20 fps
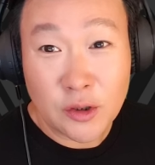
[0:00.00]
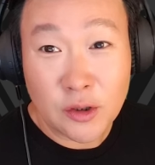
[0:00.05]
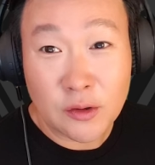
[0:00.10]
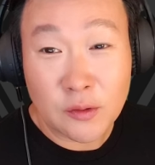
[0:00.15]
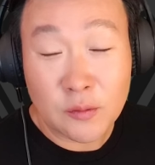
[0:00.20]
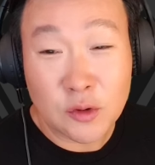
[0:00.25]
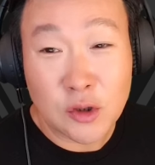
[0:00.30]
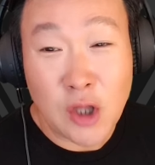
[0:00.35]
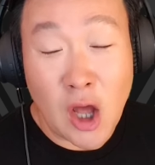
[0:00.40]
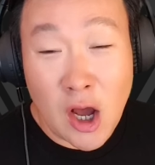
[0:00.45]

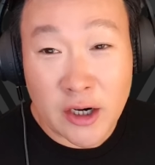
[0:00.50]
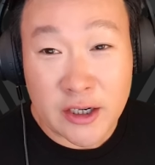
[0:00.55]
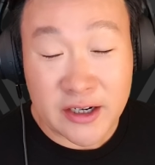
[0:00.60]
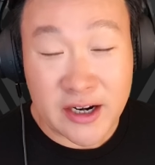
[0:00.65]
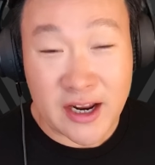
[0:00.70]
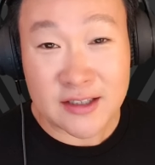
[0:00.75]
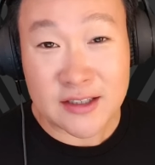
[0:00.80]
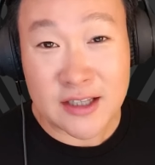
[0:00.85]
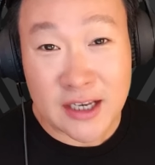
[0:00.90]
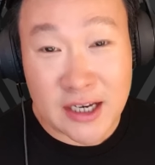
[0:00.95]
lauded
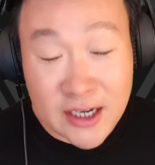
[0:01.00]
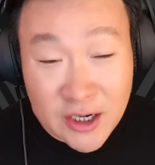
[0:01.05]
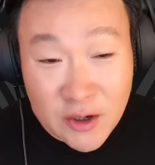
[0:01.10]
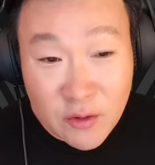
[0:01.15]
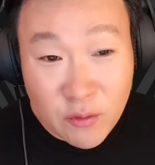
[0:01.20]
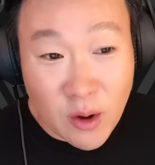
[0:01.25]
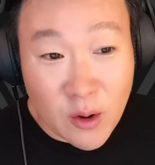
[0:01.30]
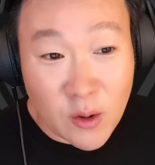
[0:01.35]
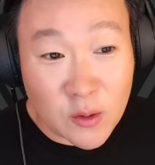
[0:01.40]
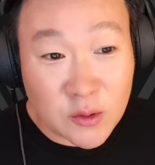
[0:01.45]
as the
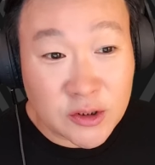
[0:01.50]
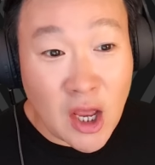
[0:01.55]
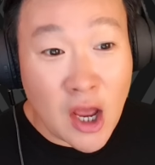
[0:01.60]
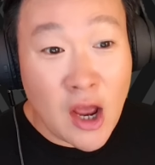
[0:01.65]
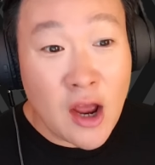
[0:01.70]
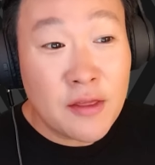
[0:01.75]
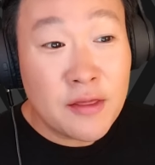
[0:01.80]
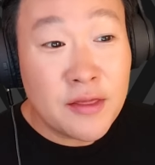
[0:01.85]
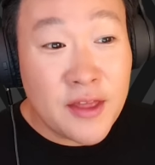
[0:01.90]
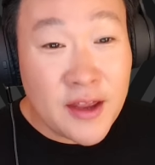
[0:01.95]
heroes,
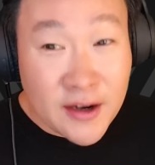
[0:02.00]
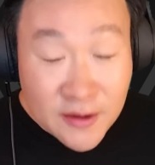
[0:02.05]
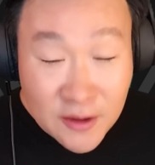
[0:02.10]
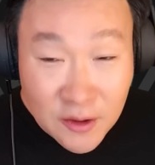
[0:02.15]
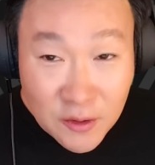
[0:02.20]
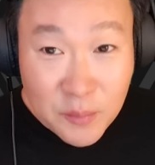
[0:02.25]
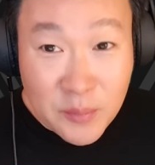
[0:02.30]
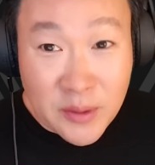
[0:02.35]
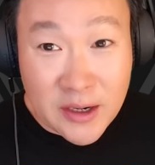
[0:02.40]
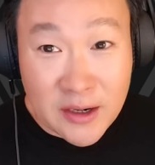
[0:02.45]

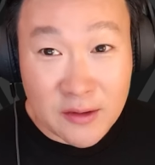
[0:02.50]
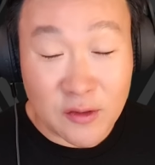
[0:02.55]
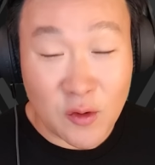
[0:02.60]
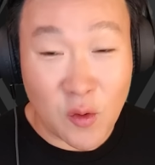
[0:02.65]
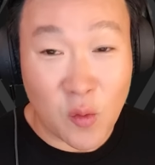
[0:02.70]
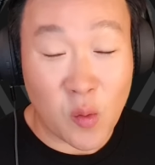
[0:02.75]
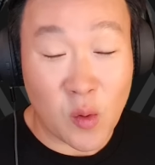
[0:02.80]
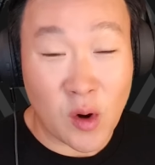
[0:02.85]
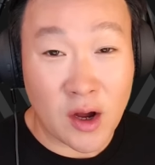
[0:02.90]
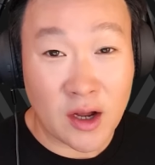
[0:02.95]
they're
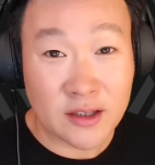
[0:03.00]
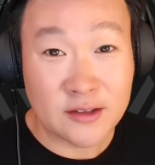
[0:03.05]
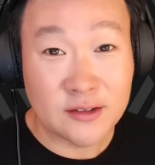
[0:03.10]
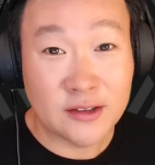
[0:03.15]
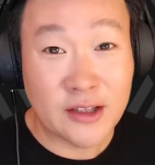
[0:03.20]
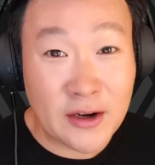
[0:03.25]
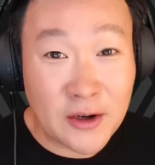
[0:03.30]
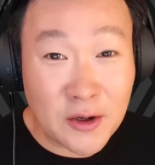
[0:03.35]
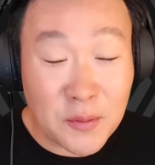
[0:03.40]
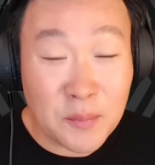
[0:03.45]

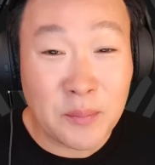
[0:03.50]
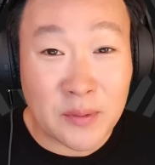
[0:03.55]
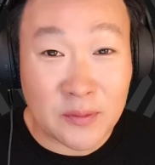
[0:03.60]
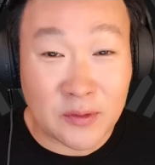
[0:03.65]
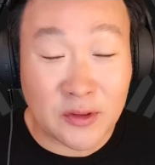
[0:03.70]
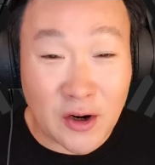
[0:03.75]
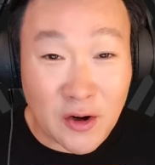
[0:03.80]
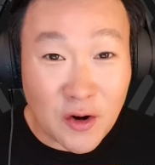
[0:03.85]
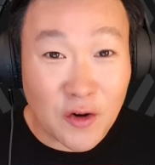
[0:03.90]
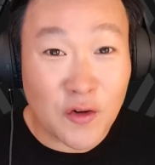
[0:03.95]

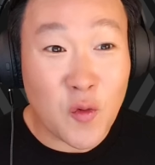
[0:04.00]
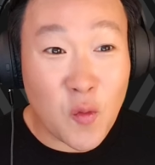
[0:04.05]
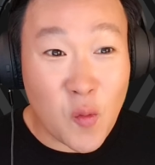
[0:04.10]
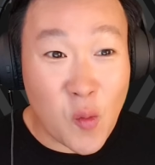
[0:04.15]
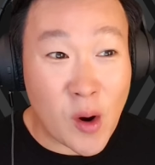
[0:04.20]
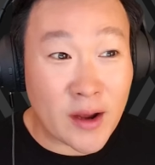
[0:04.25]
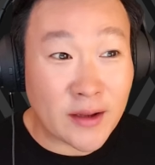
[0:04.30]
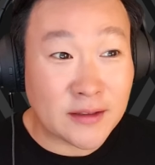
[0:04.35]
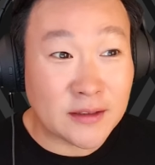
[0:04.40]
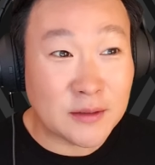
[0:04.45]
the
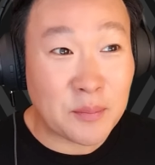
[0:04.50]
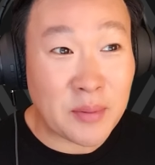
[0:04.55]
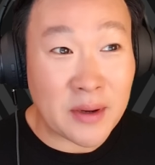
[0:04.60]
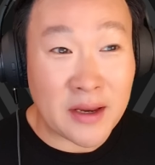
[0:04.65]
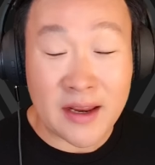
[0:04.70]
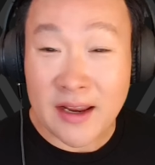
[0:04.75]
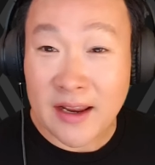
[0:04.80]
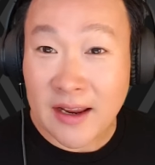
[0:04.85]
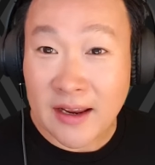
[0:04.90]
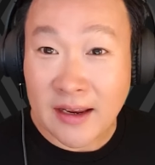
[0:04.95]
ones
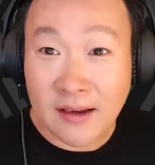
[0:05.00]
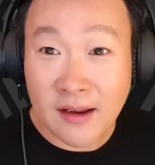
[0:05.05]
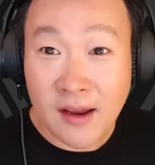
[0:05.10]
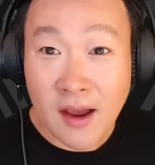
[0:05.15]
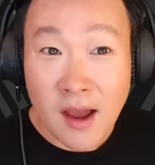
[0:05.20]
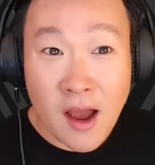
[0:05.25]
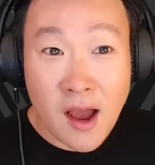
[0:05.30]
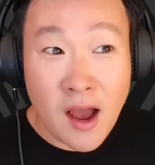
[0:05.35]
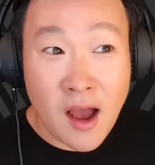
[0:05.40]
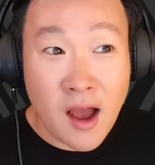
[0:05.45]
being,
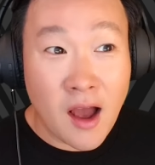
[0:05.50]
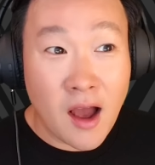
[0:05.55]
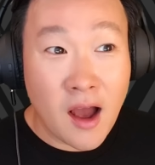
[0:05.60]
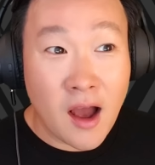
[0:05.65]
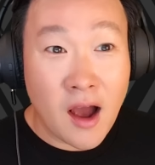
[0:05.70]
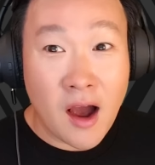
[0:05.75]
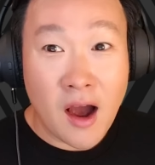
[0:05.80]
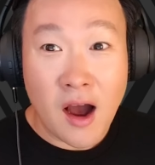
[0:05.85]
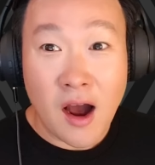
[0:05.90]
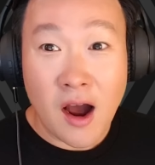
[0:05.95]

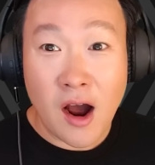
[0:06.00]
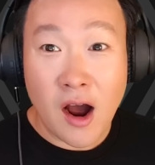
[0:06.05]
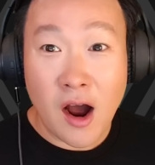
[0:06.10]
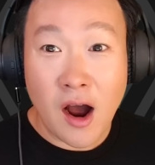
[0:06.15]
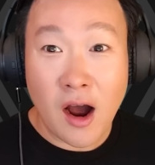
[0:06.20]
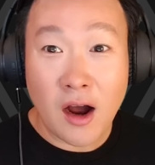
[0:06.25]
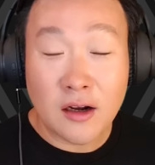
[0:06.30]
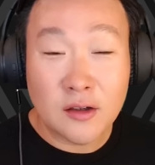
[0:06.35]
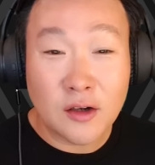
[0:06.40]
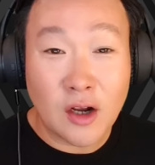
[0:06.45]

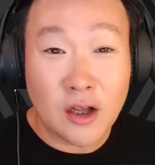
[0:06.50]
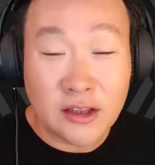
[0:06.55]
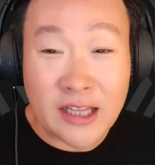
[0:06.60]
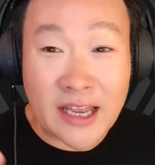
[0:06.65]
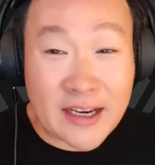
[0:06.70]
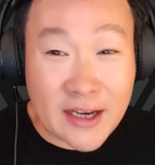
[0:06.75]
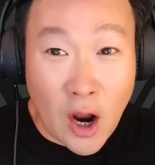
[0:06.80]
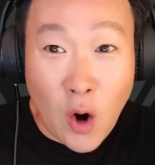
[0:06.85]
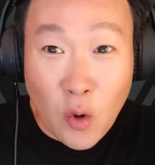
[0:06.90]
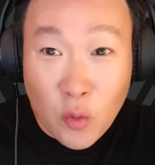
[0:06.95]

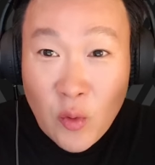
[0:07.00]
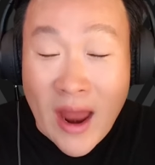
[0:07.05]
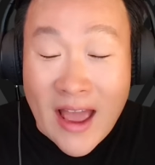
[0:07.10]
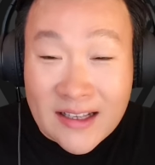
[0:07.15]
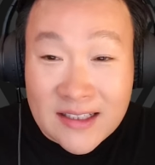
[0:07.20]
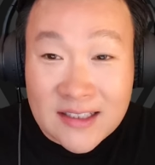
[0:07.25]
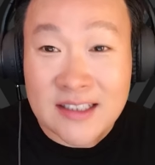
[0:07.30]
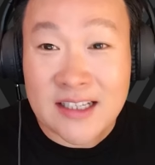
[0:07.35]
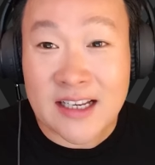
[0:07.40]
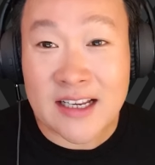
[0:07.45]
like,
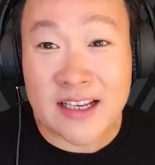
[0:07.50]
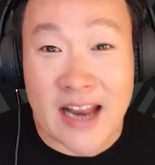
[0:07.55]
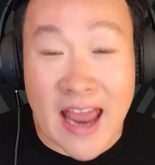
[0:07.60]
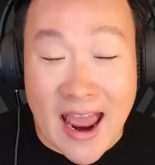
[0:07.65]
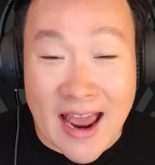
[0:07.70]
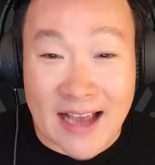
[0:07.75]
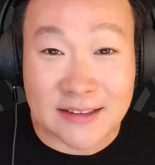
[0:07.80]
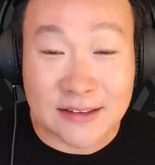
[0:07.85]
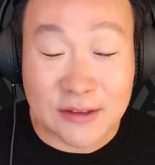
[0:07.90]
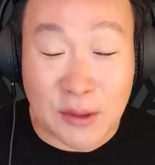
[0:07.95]
arrested
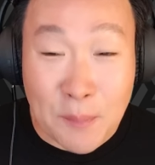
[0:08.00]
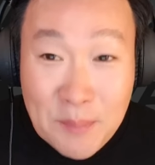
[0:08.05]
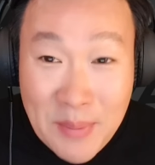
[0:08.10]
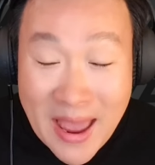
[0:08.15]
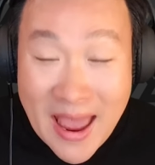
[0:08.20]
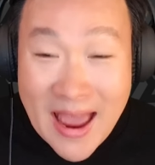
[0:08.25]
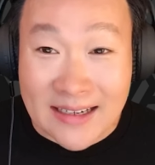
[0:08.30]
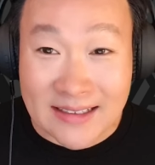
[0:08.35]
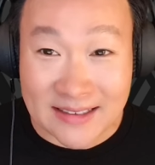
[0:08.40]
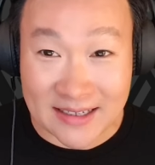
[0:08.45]
as the
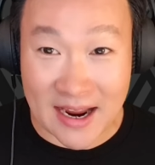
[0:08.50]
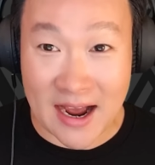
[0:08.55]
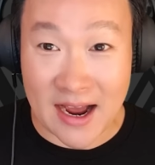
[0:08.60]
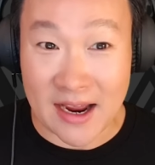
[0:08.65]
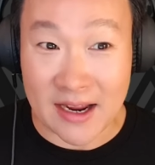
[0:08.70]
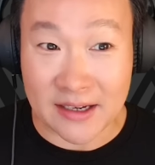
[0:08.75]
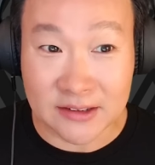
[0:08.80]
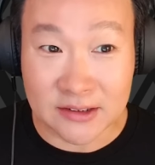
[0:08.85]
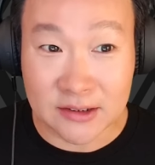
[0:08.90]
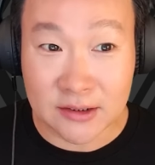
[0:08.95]
bad
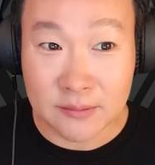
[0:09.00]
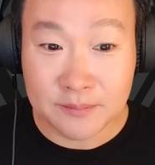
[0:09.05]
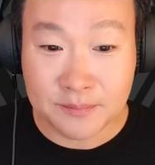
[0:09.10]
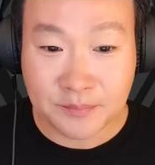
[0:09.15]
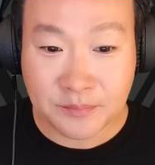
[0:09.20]
guys.